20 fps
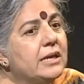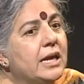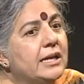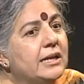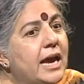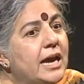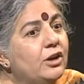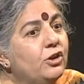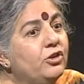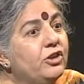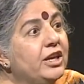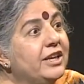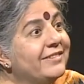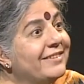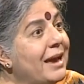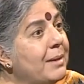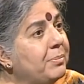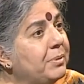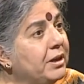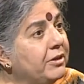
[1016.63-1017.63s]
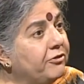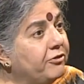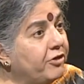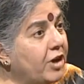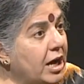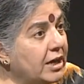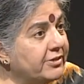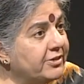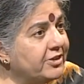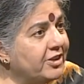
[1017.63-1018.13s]
don't think it's happening
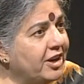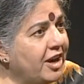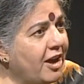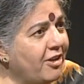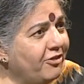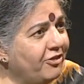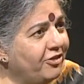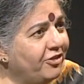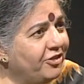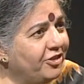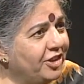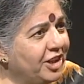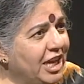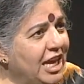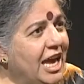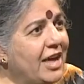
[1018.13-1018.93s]
fast enough,